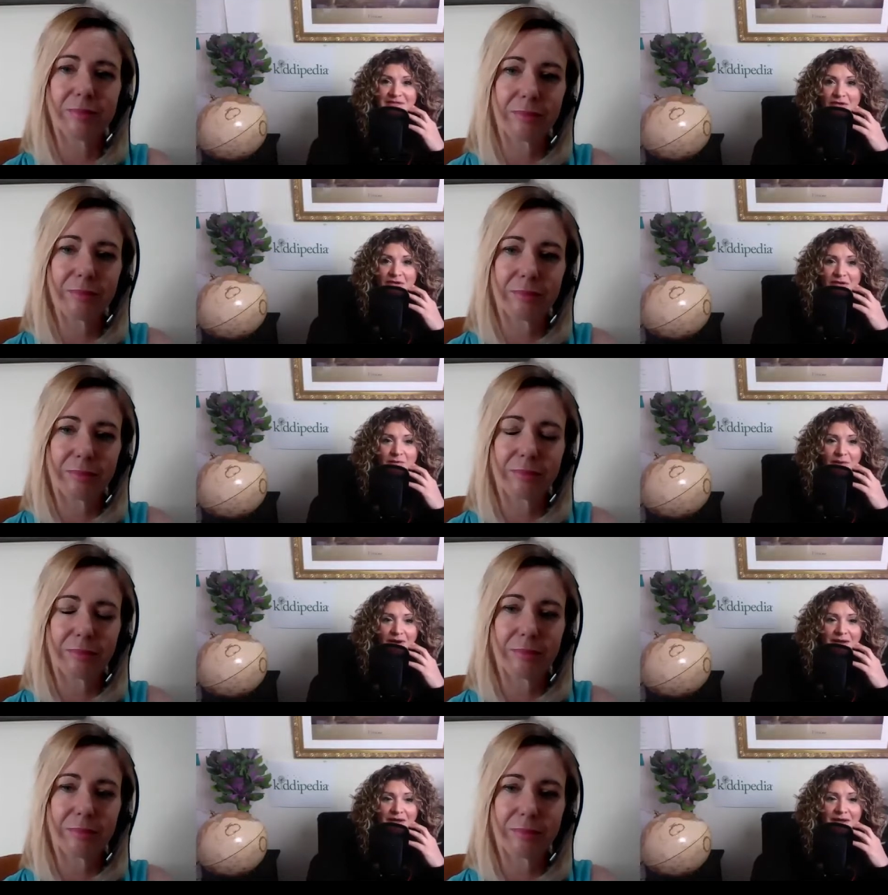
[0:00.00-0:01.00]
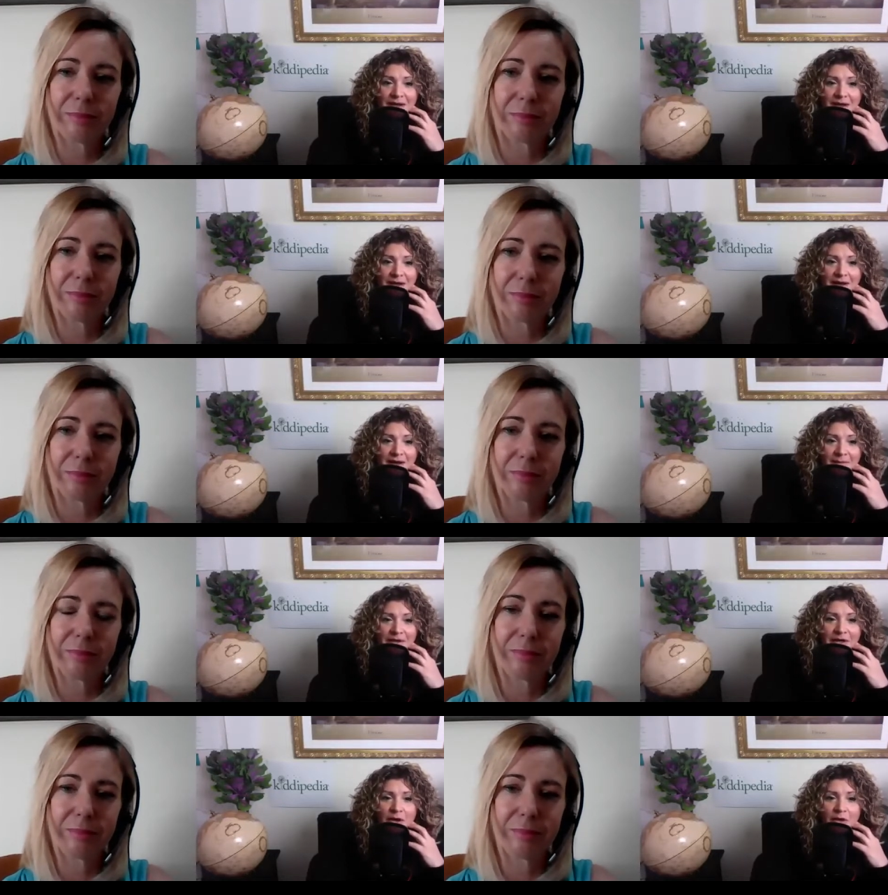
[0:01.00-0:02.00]
Speaker 1: and occupied. Um, and
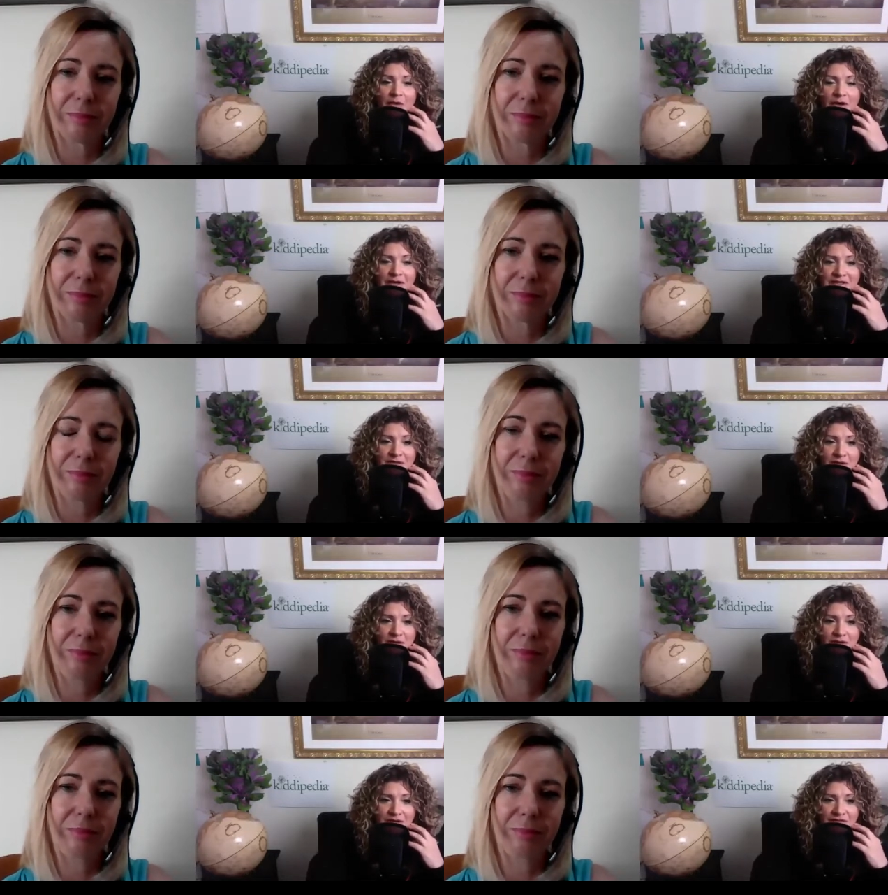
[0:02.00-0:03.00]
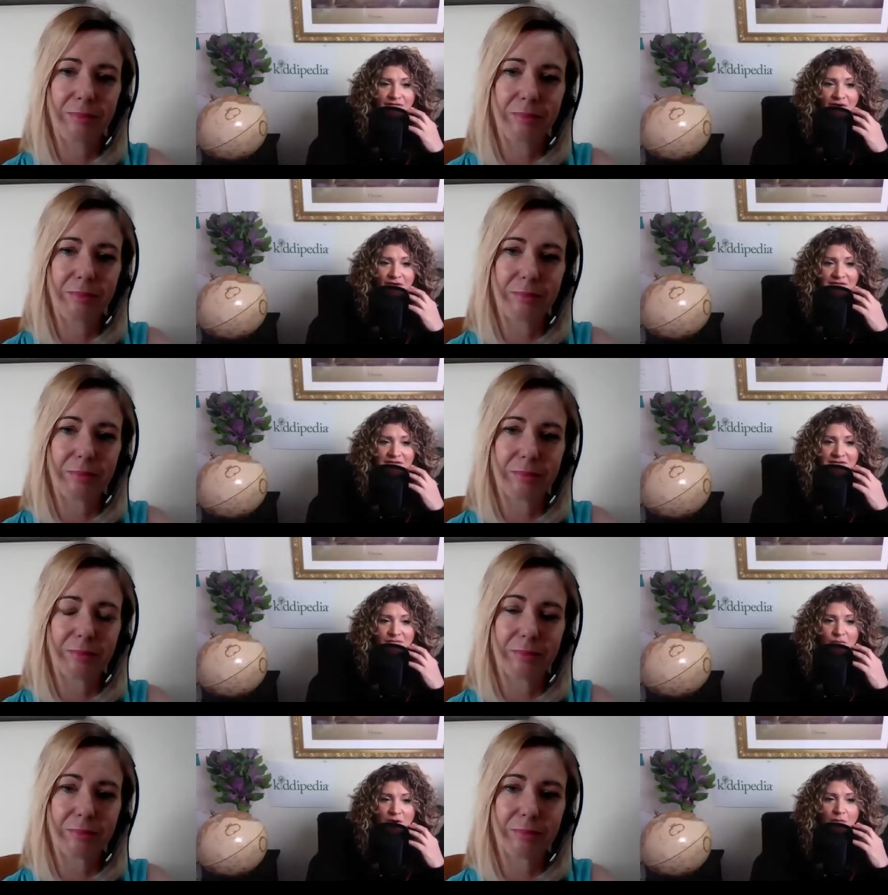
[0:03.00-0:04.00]
I know, I guess, a lot of these viruses and
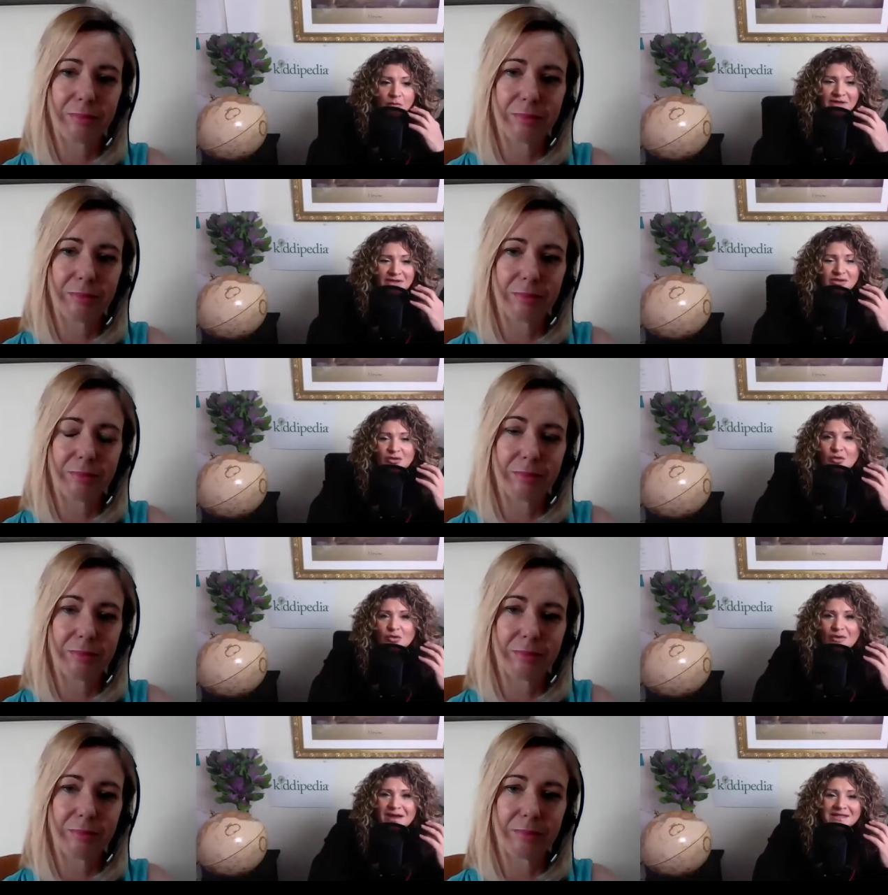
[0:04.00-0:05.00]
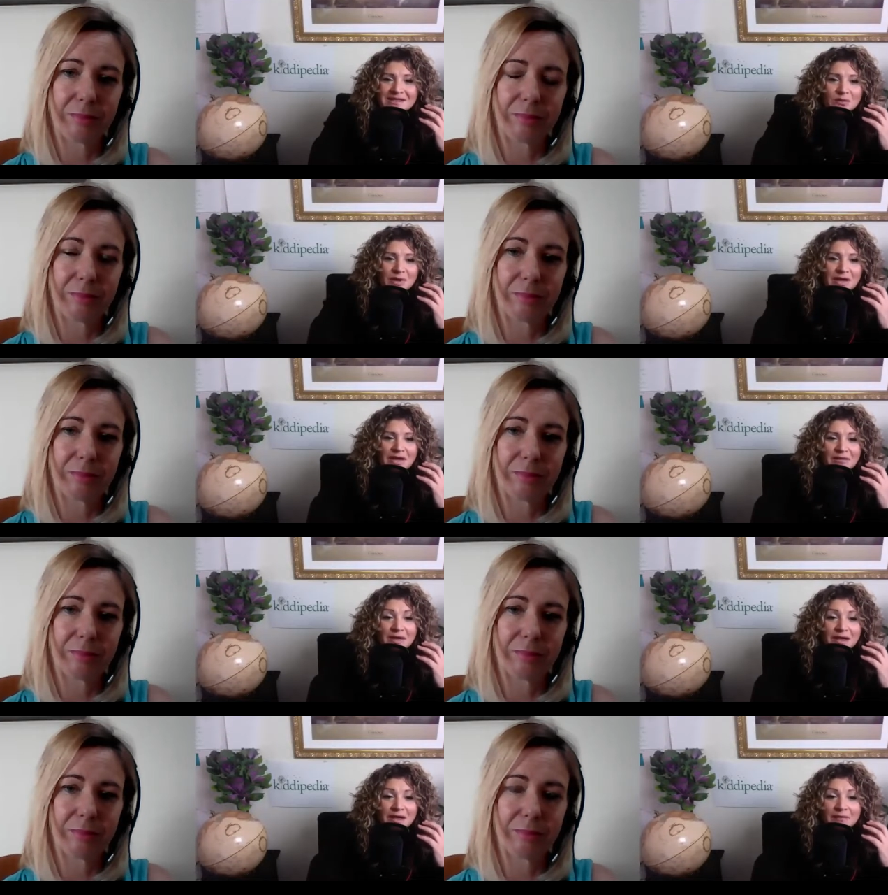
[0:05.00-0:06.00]
what they sort of call ransomware,
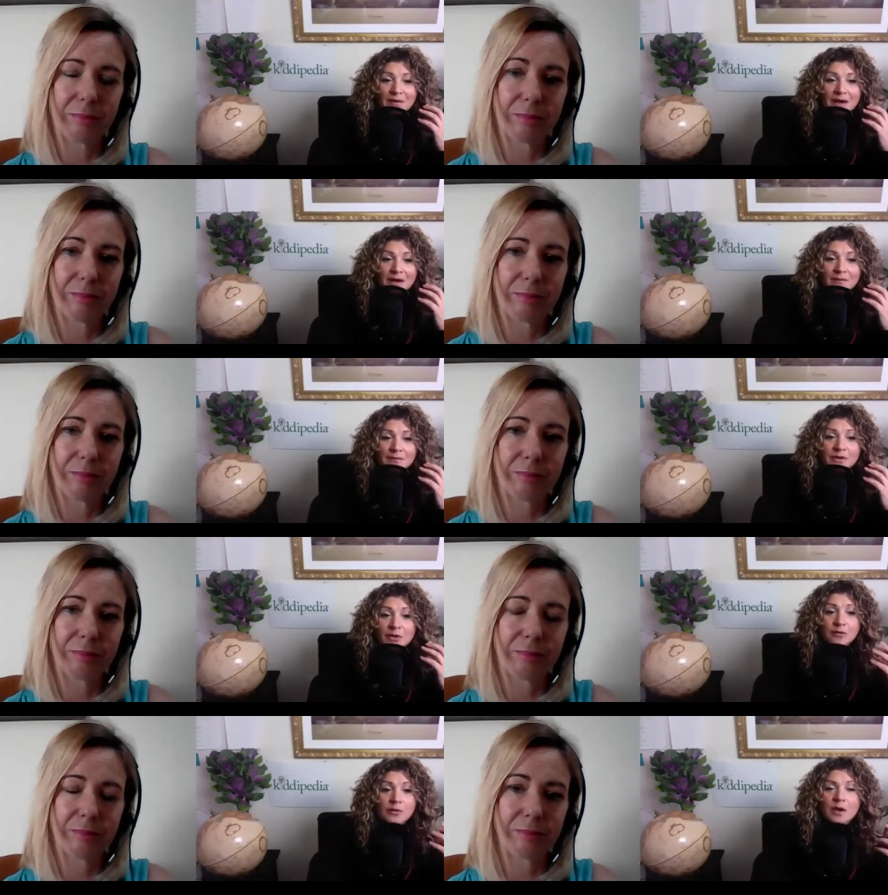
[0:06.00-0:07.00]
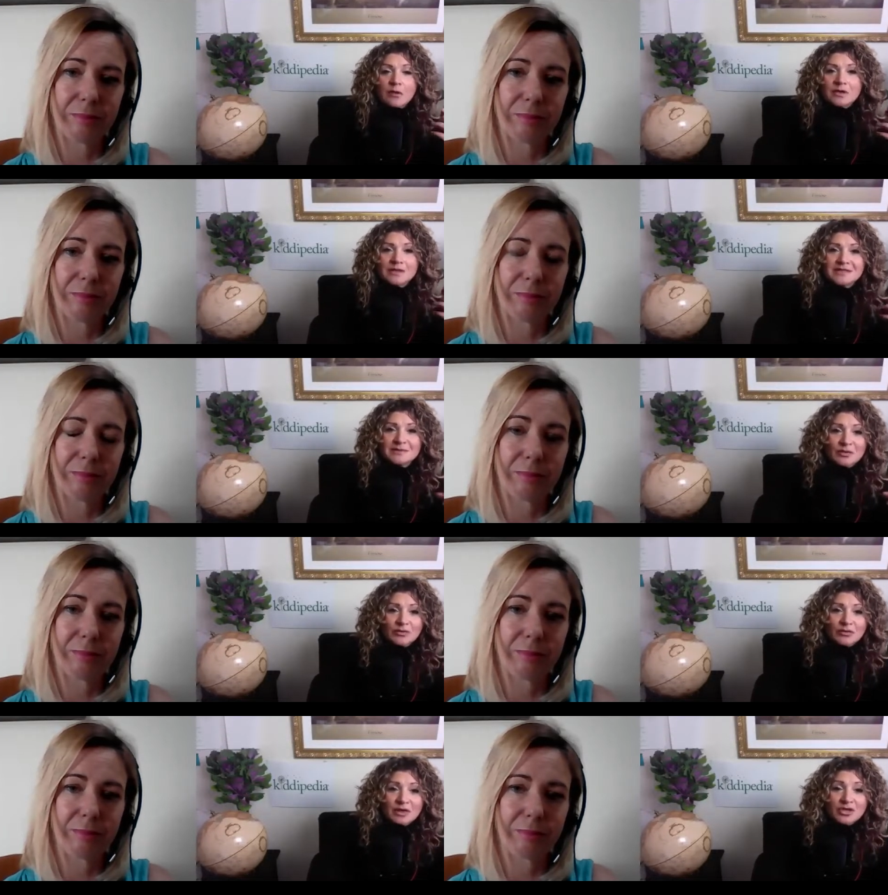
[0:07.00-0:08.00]
like um, you know, are accessible
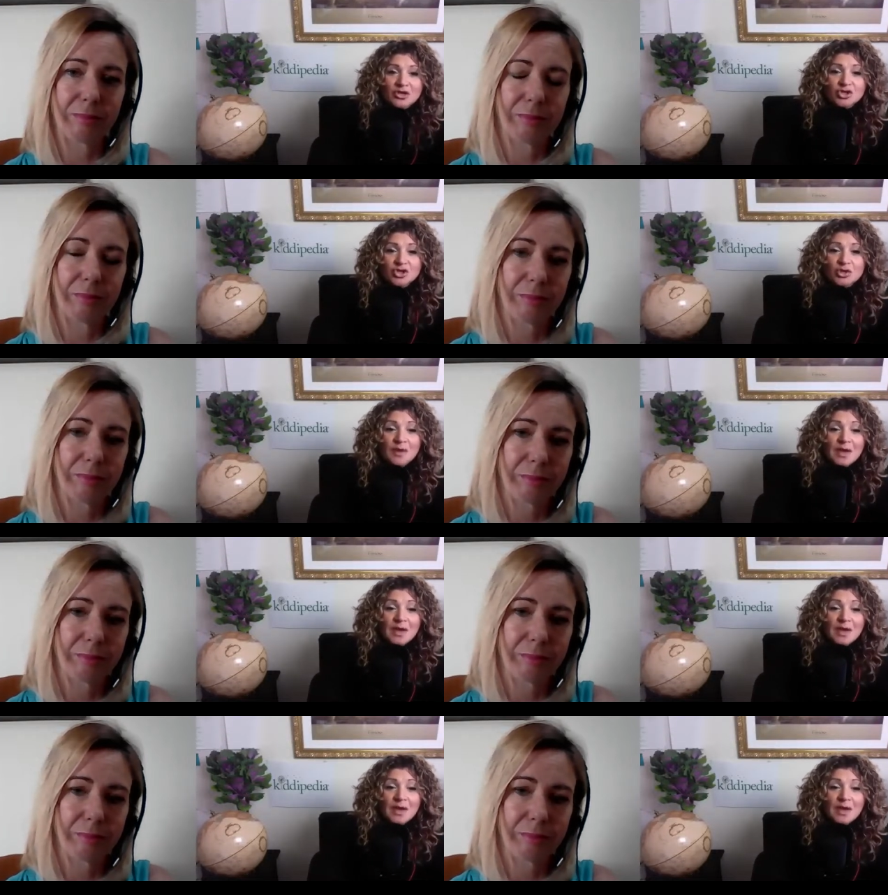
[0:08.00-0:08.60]
through like YouTube.